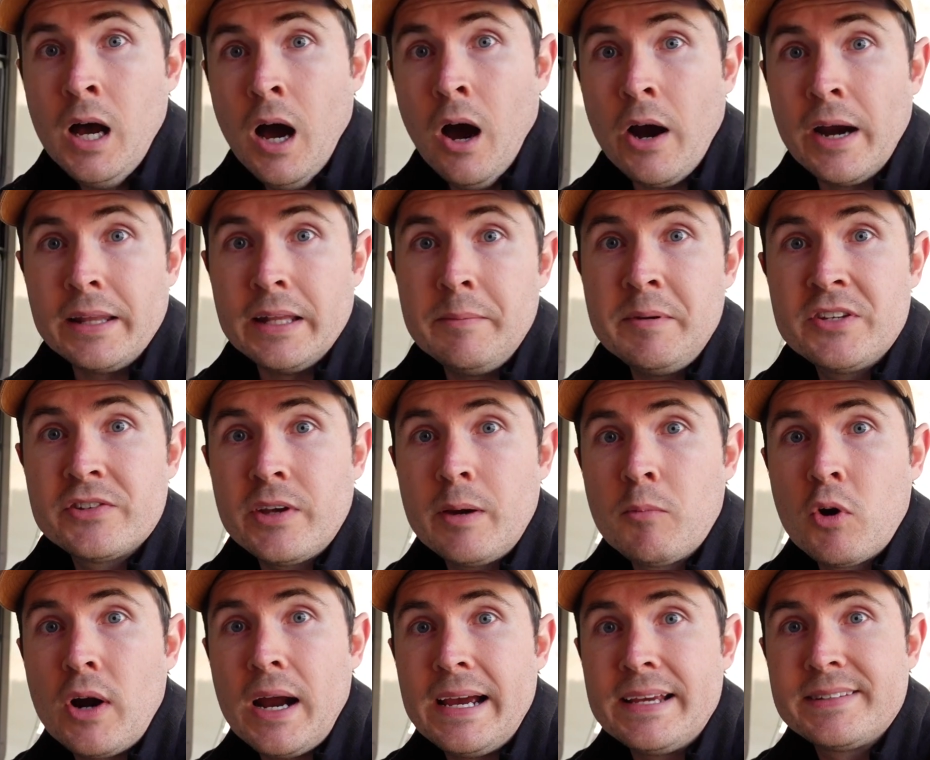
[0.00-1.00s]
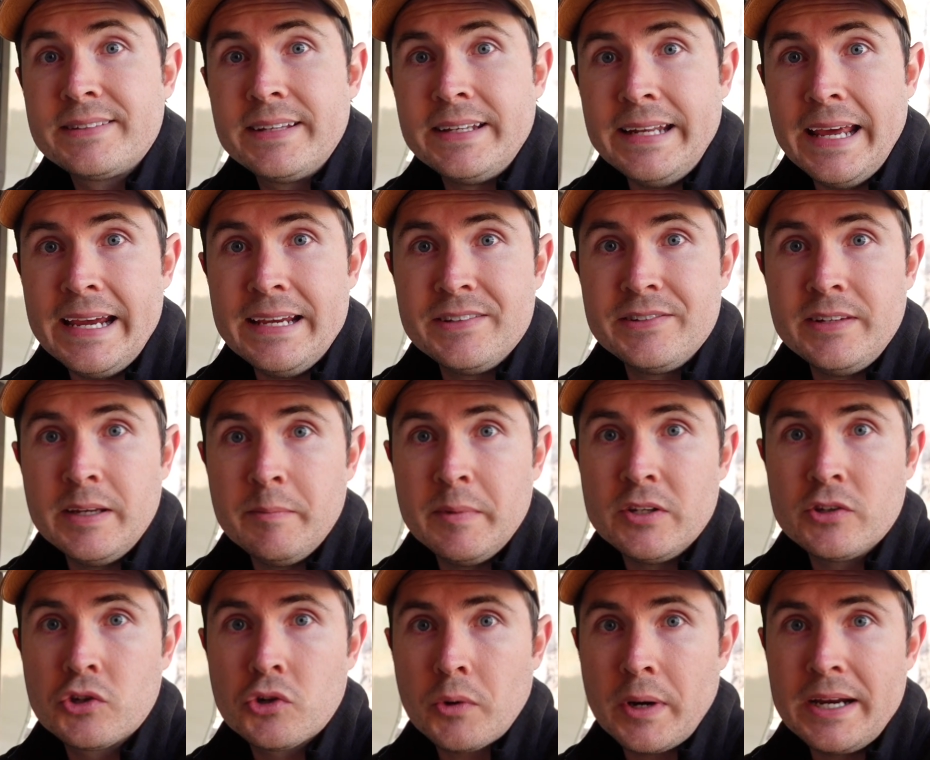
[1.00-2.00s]
All right, let me summarize today's
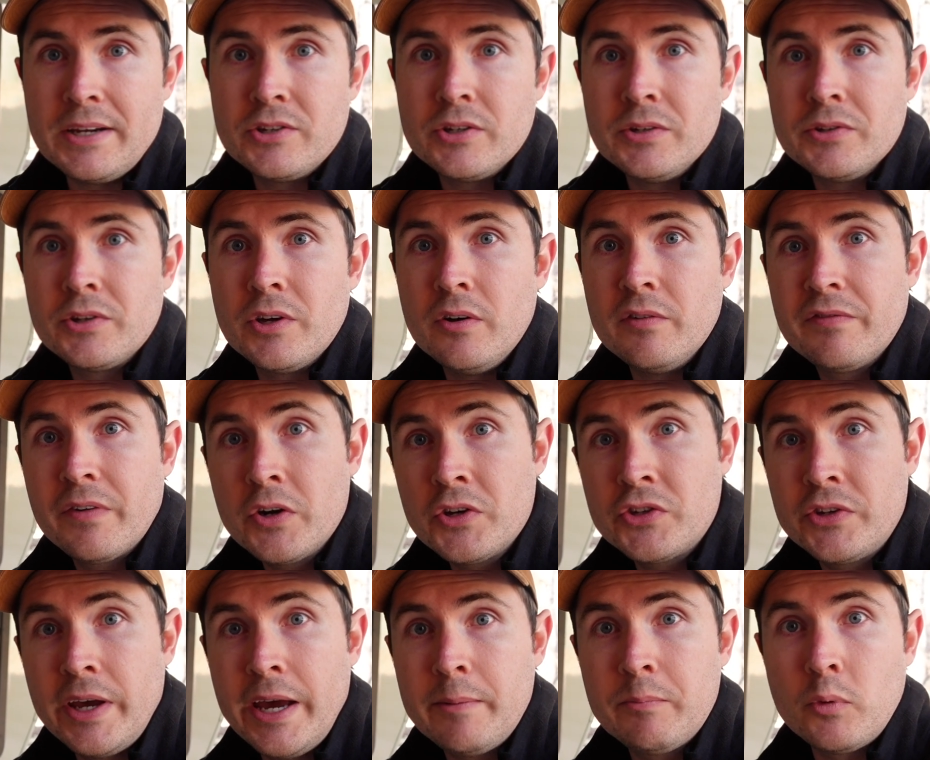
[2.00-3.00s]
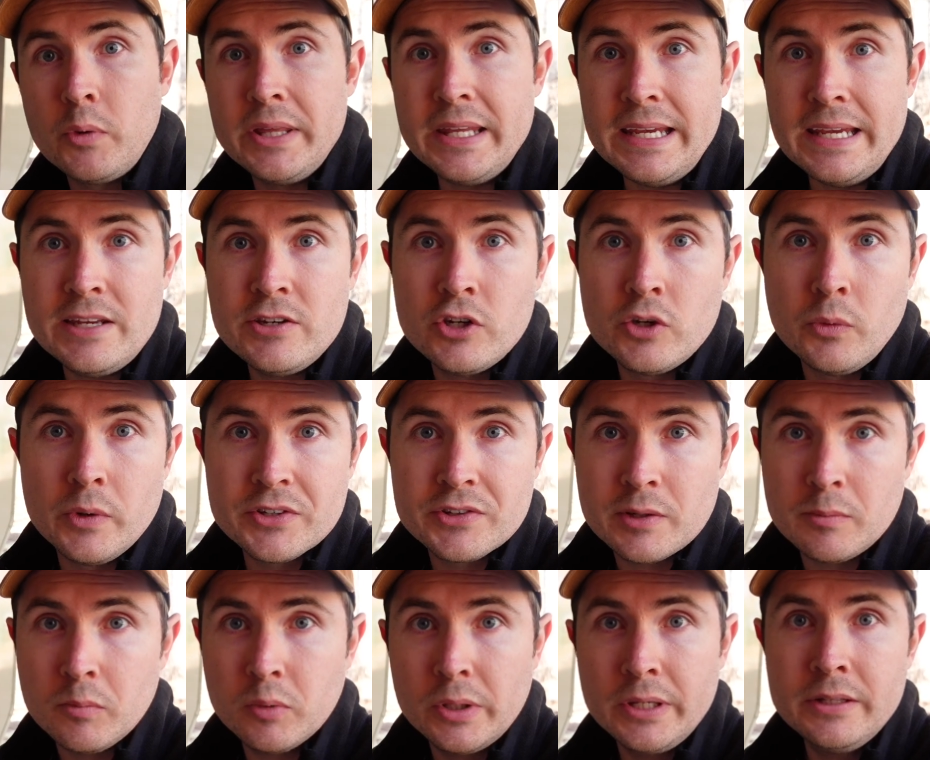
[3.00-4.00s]
demonstration. So first up, when the engine was
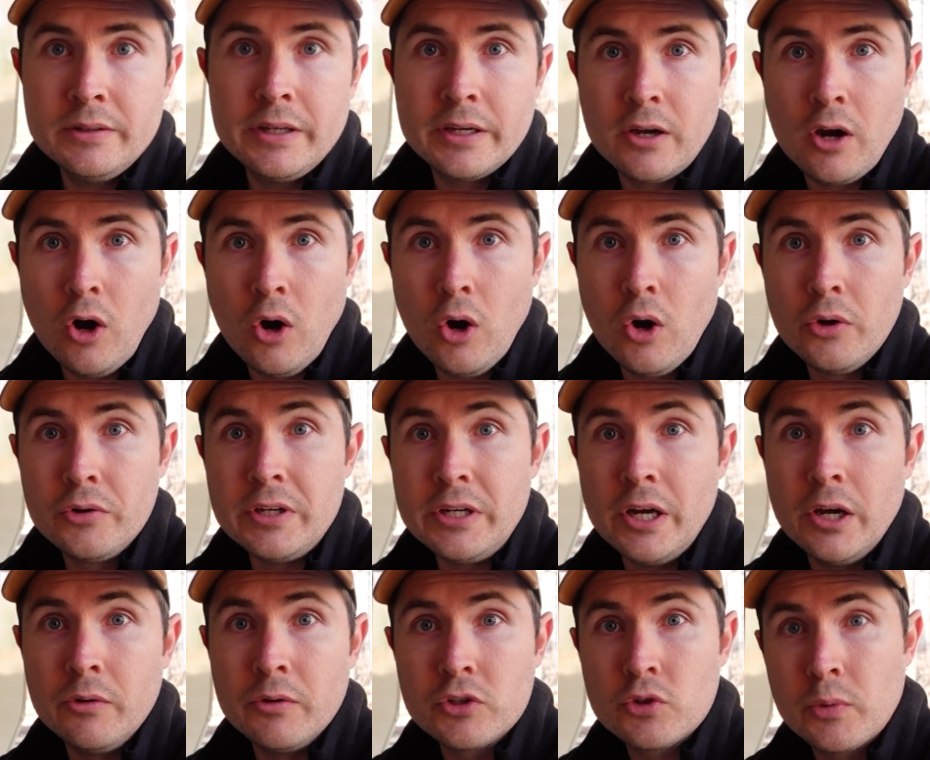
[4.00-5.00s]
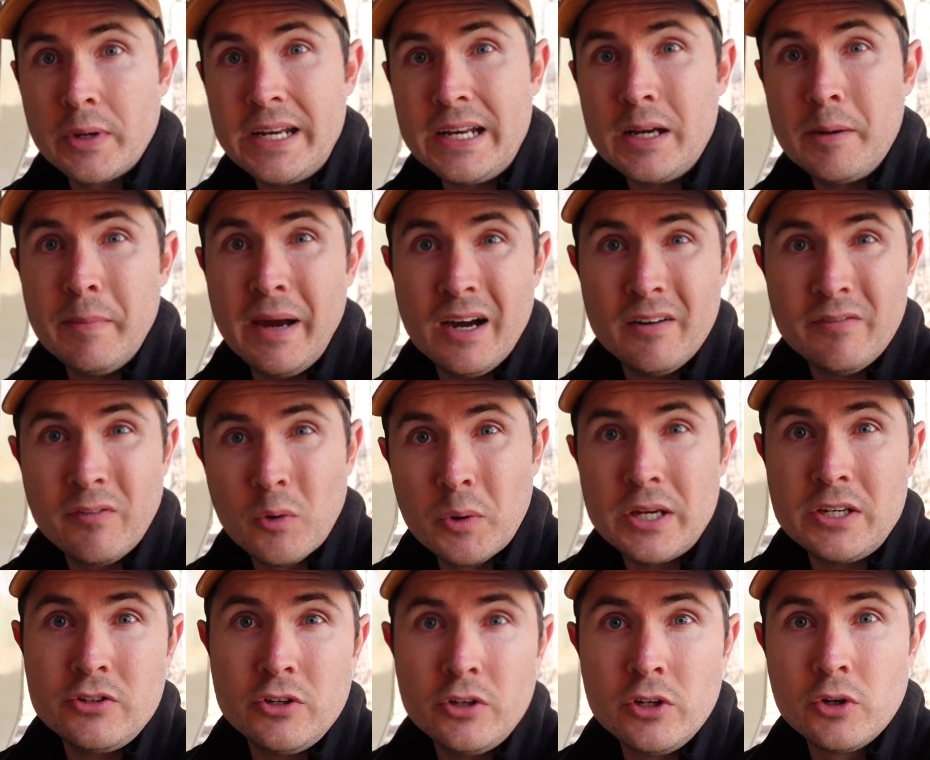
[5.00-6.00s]
completely cold, you know, it was reading about
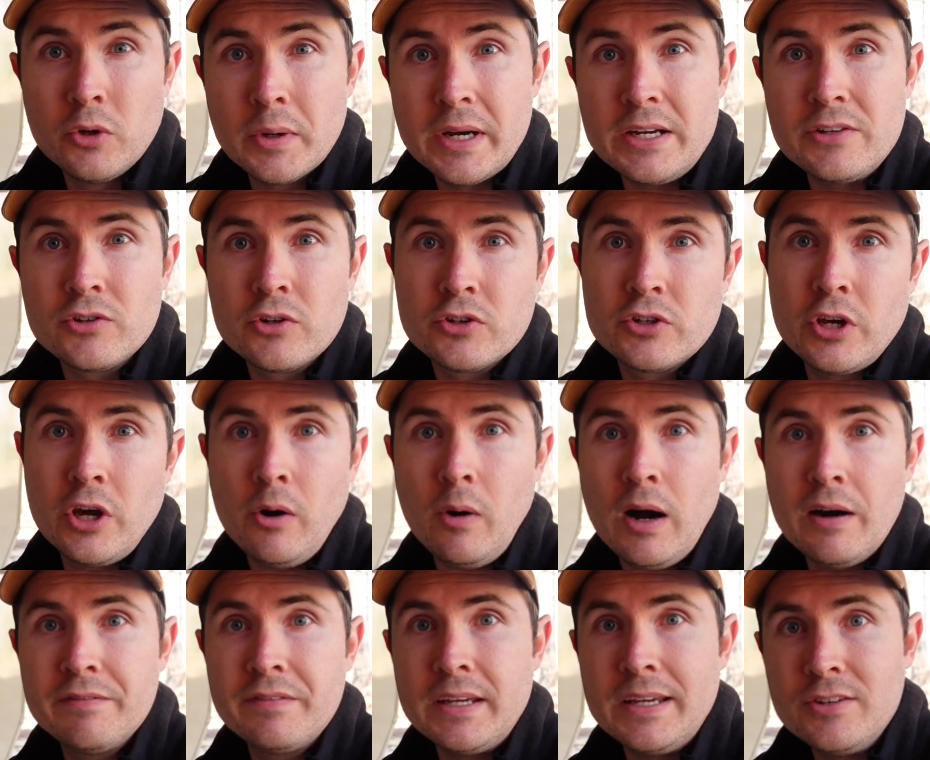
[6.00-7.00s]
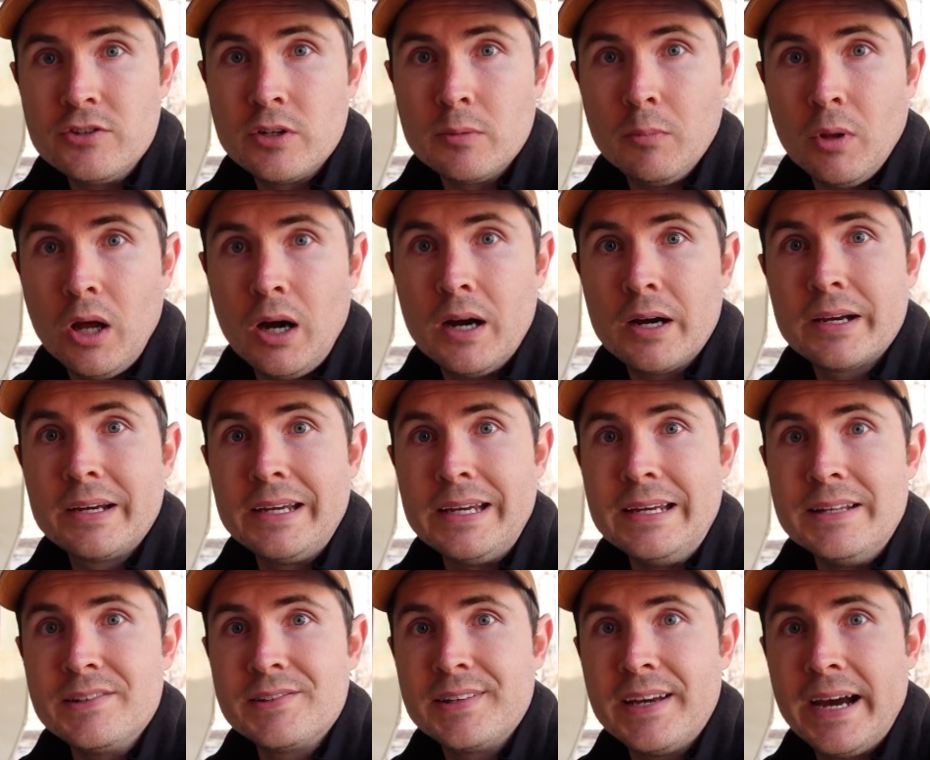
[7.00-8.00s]
42 degrees or so off the engine block
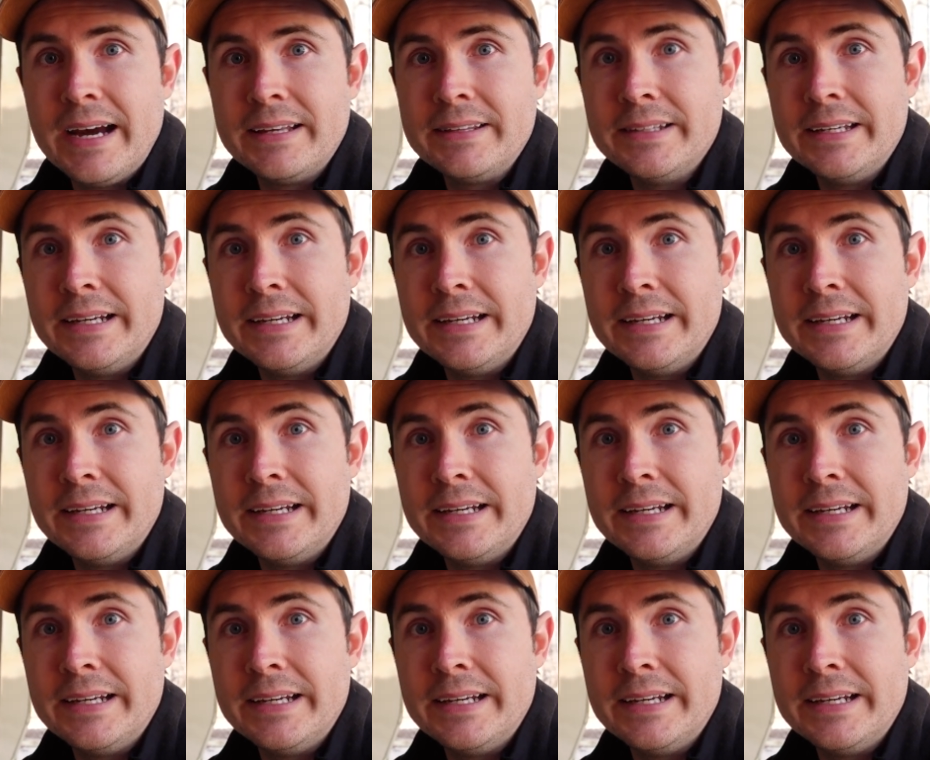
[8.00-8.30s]
inside